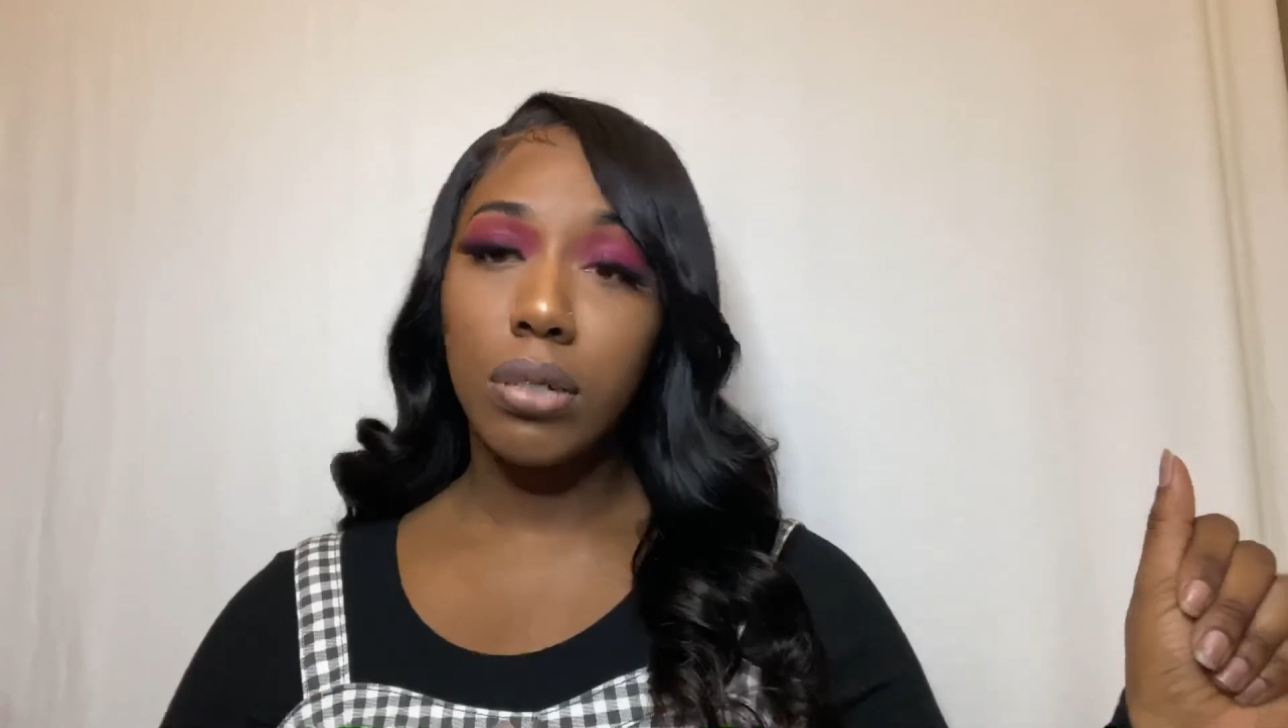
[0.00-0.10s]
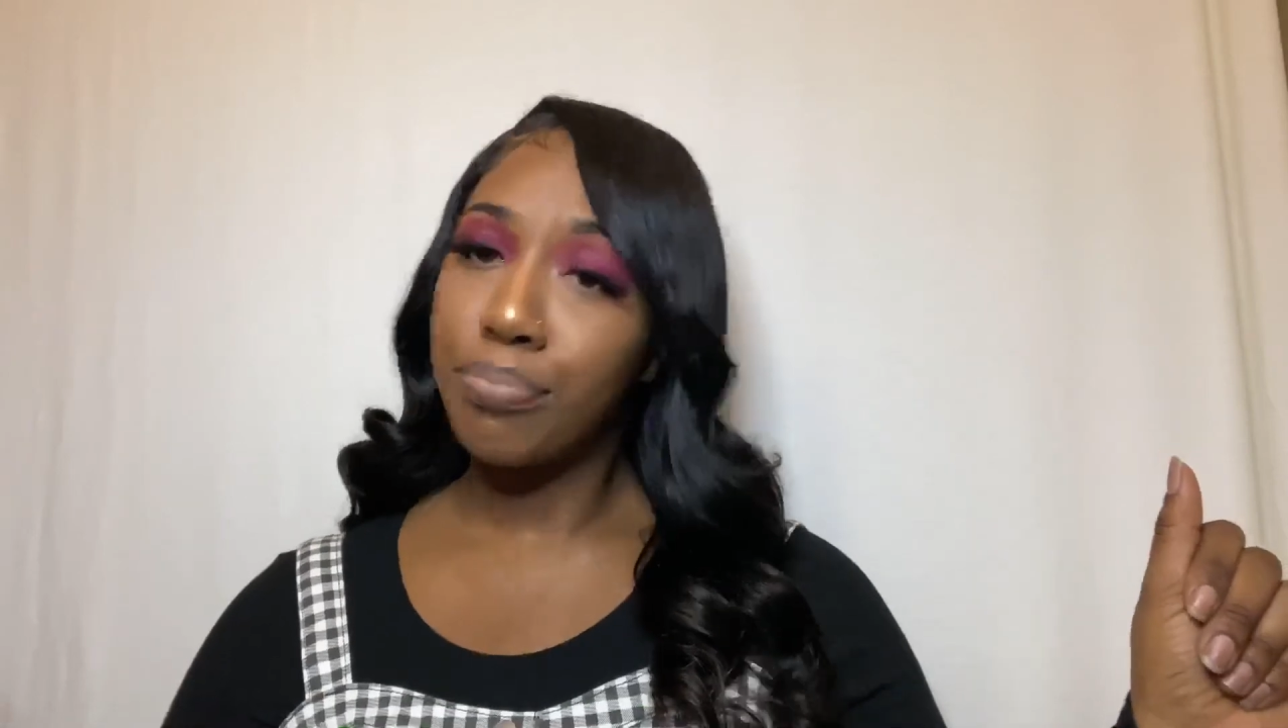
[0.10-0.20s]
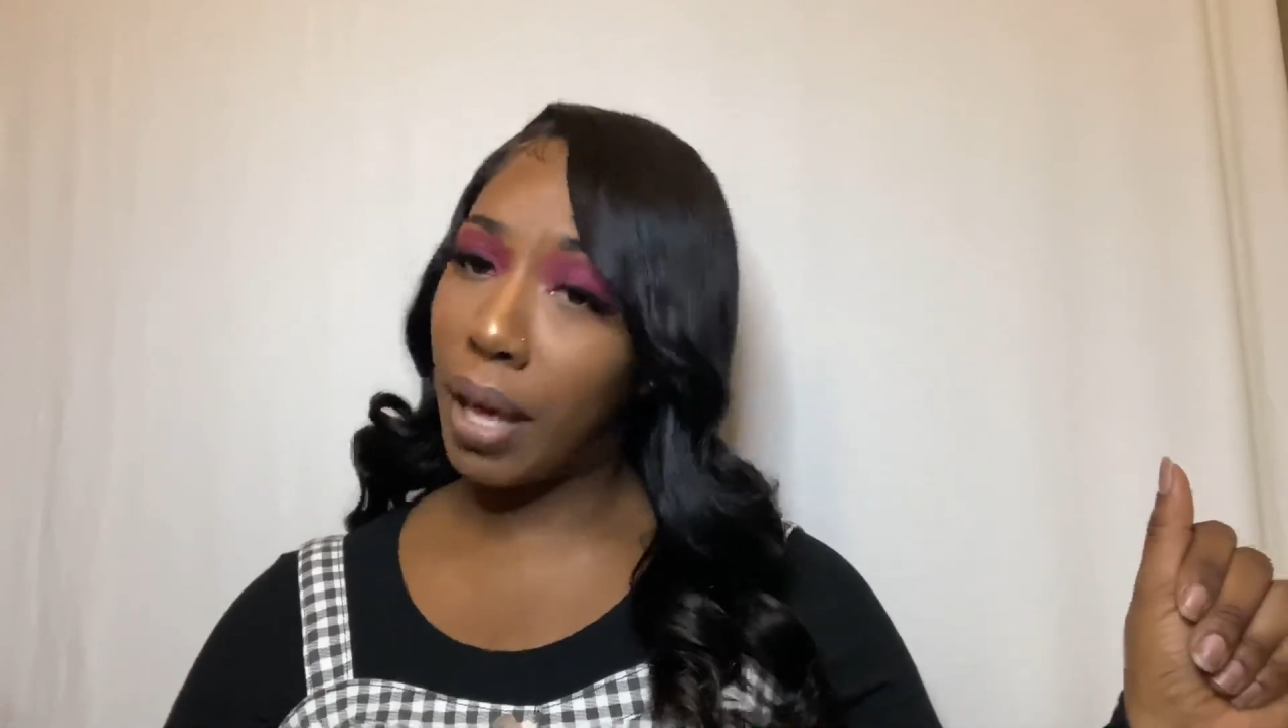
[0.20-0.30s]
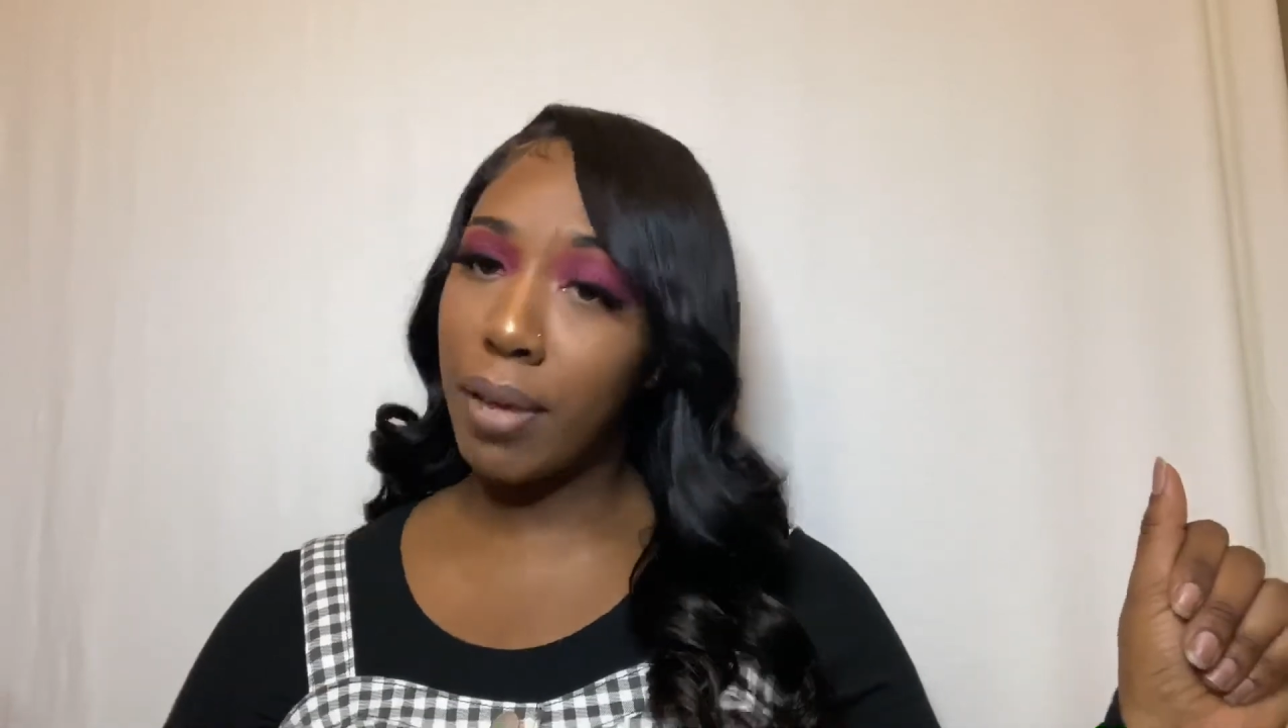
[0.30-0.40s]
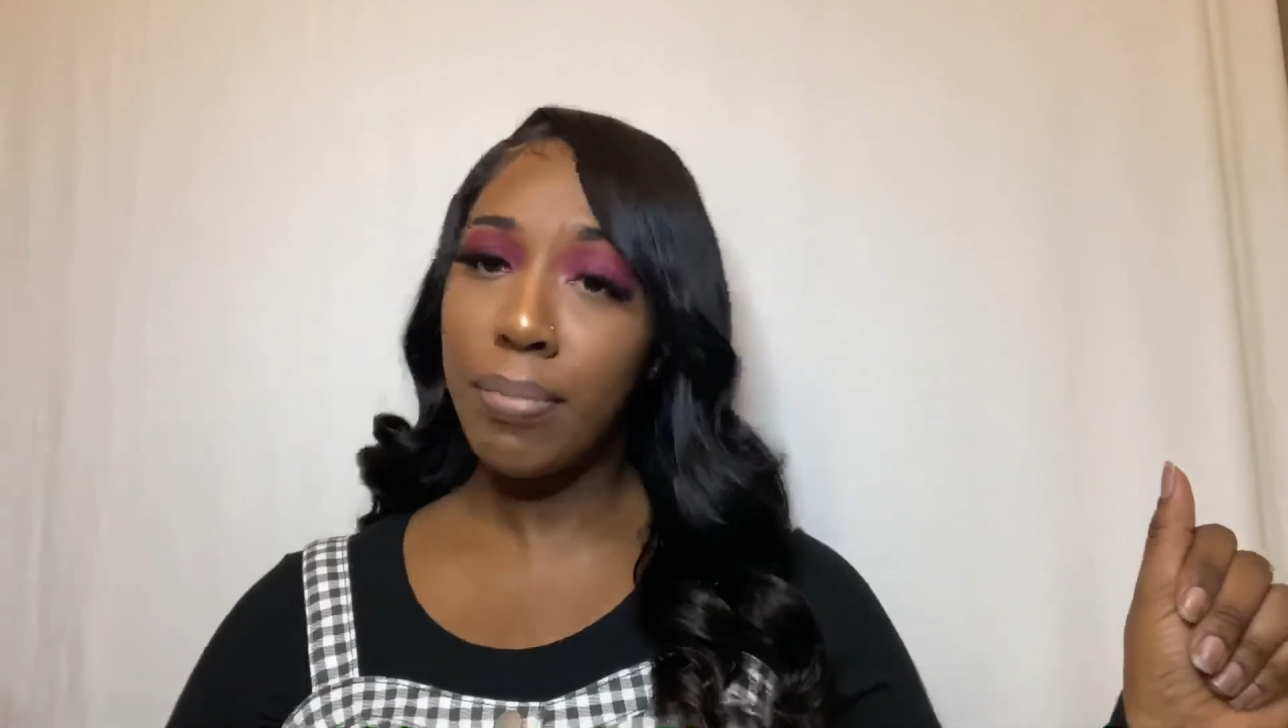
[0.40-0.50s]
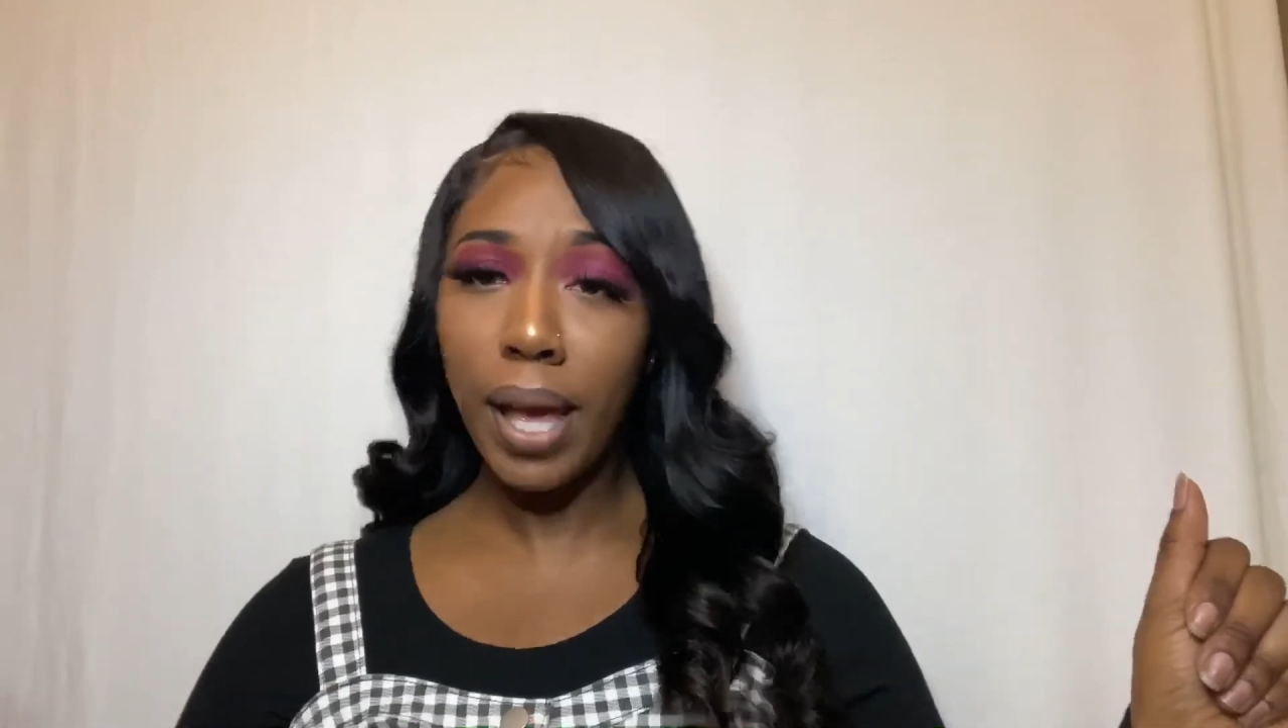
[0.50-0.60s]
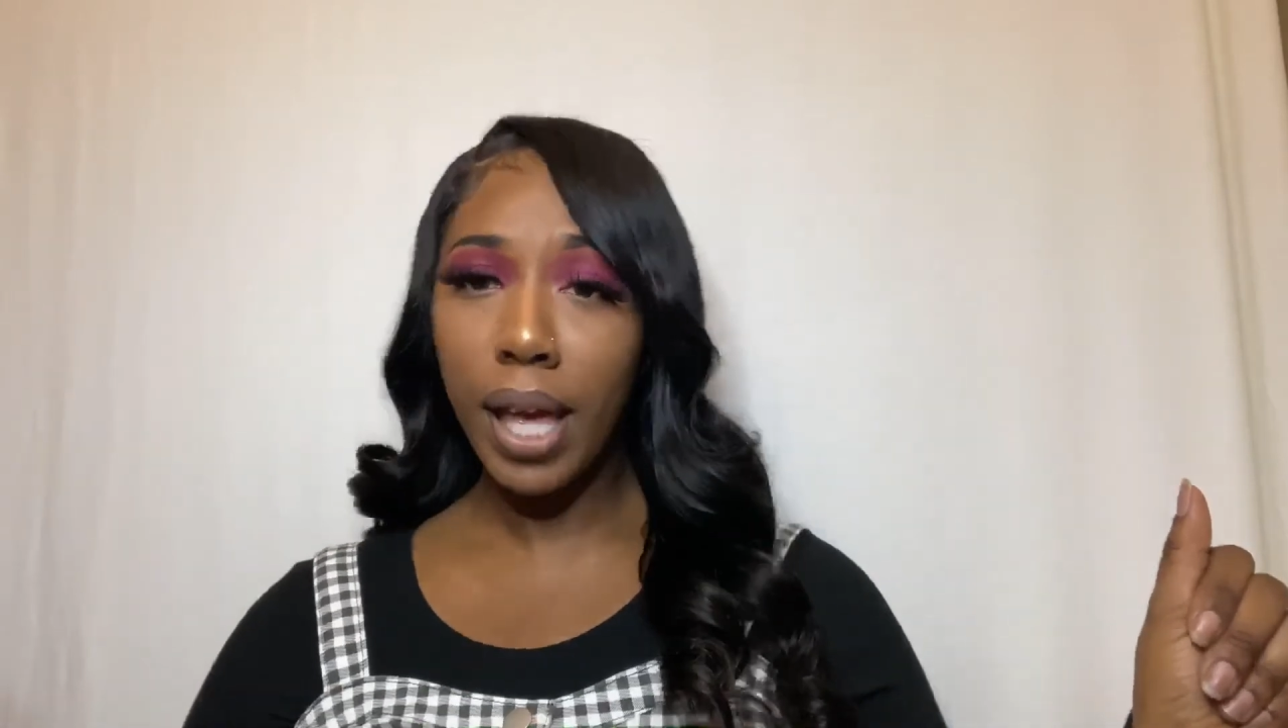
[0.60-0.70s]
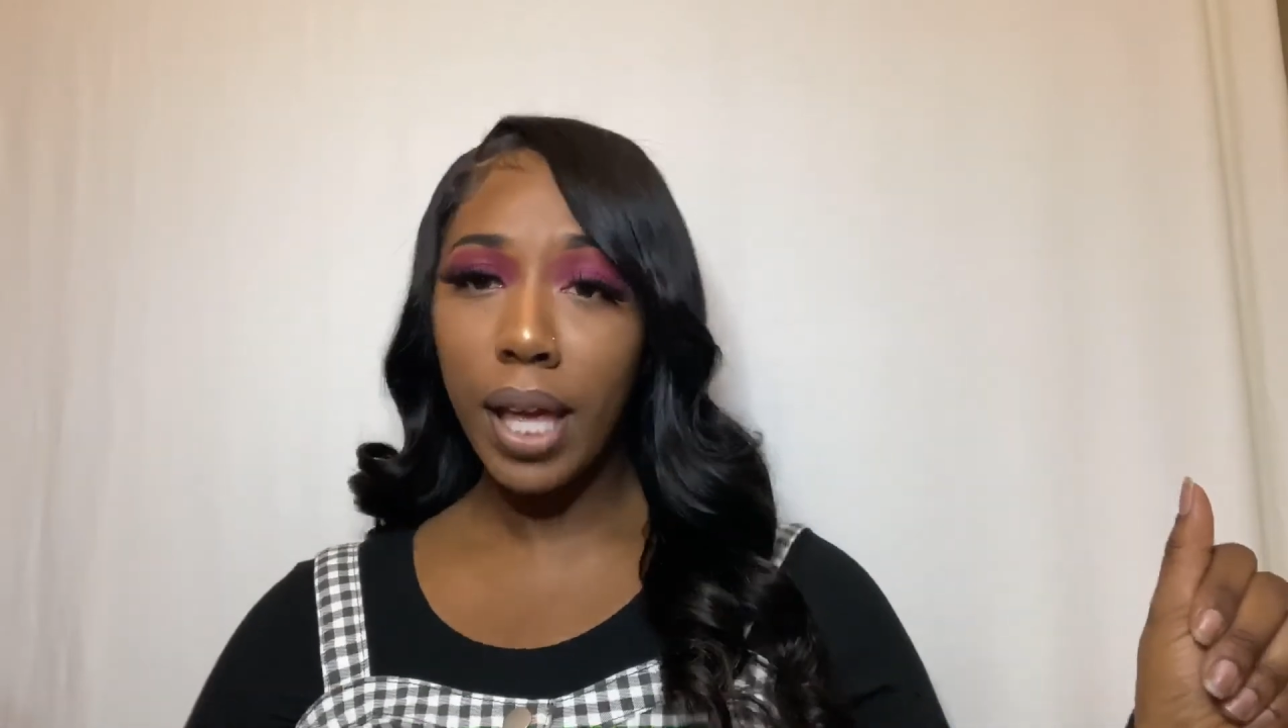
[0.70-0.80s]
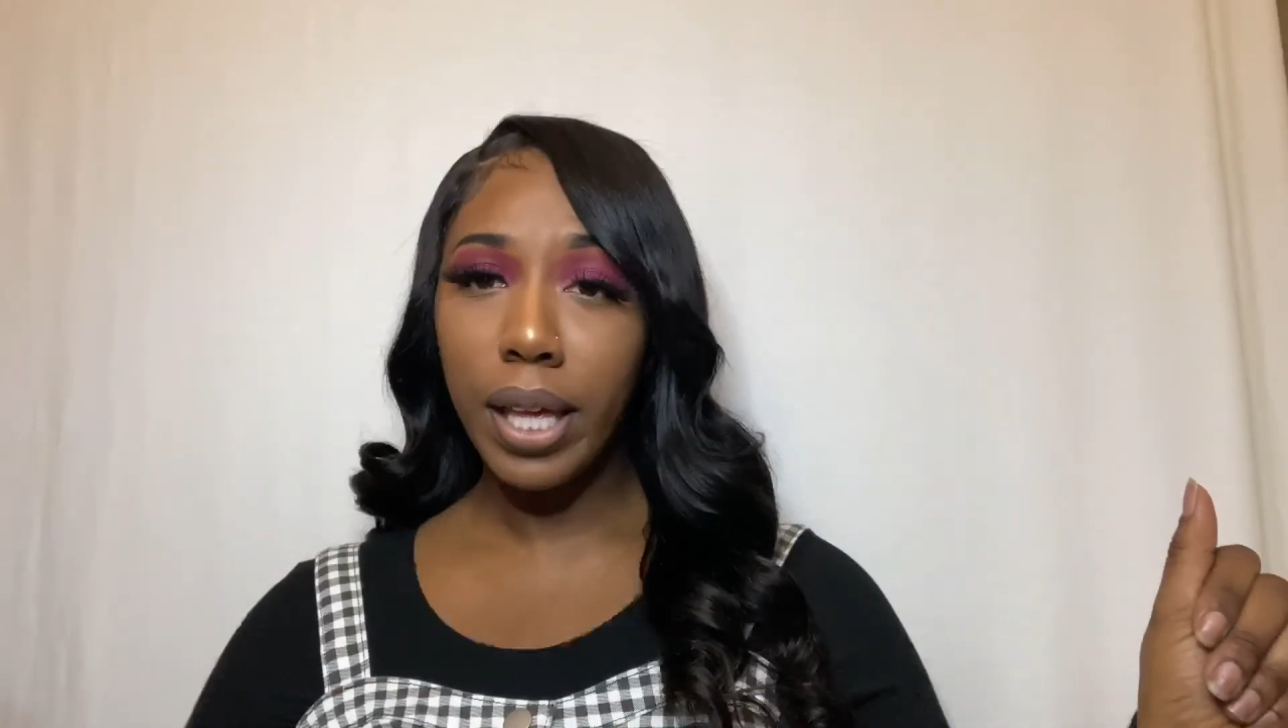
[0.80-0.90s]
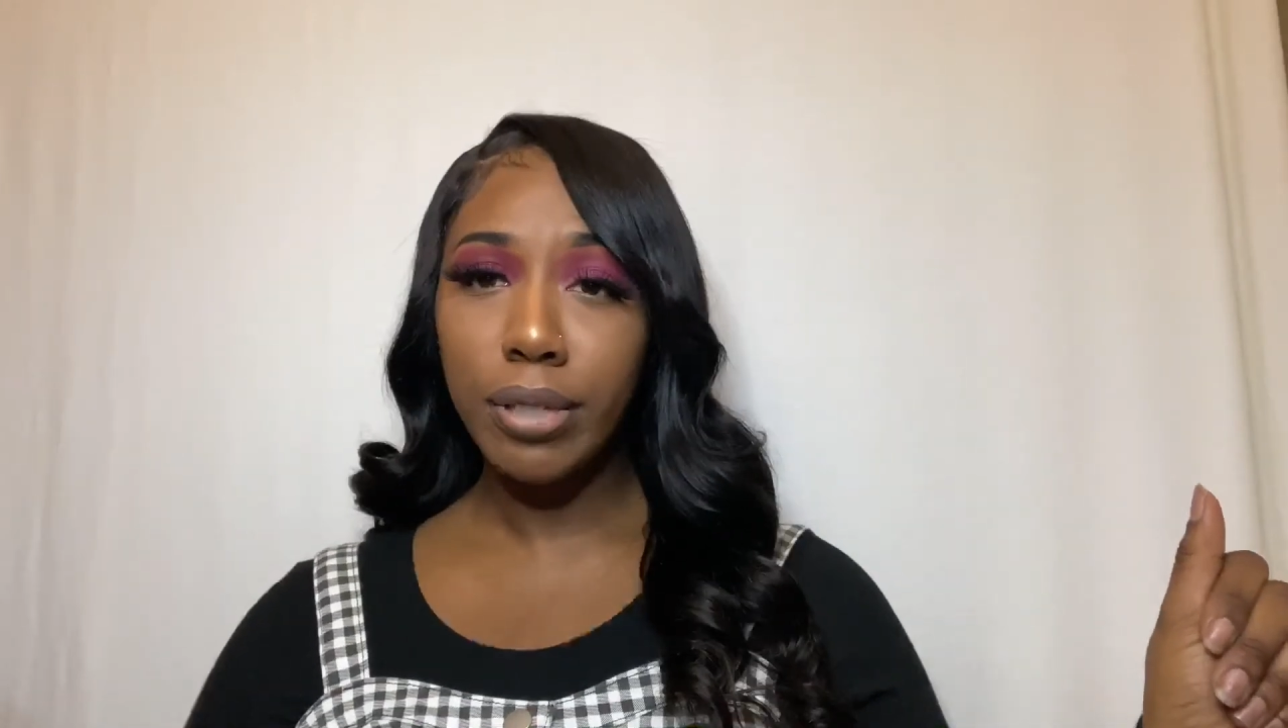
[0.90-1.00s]

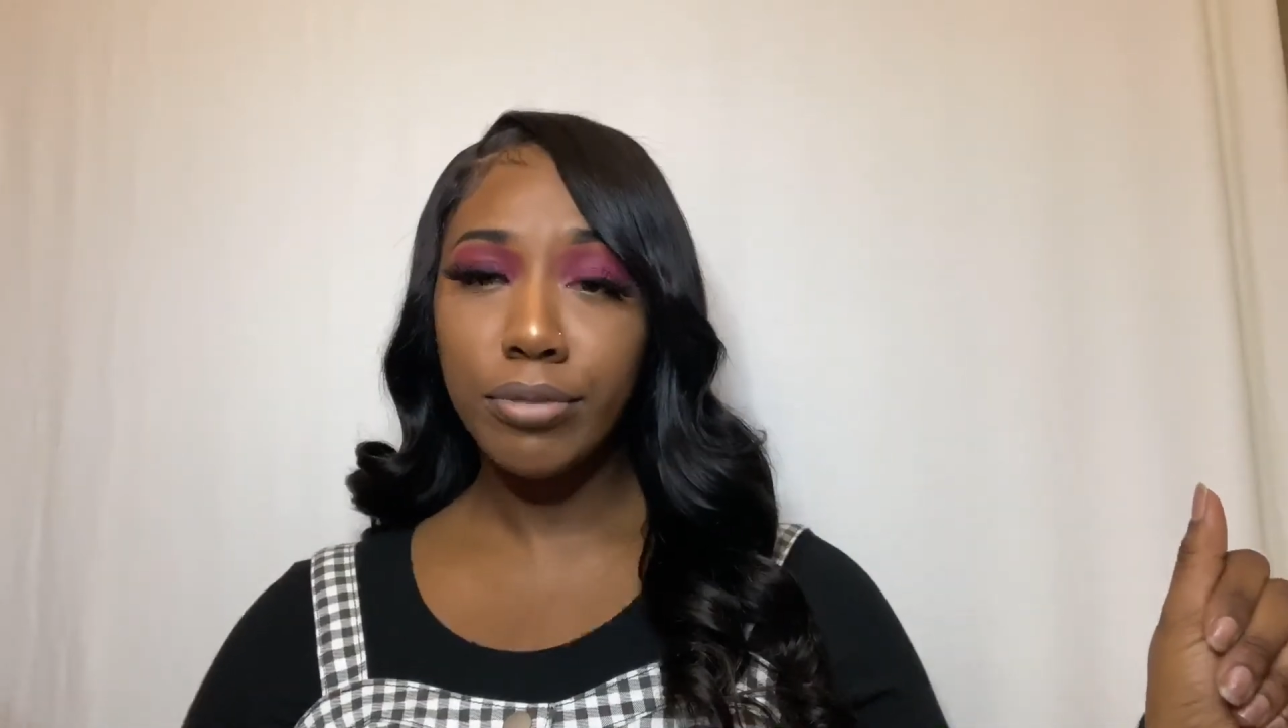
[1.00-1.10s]
baby,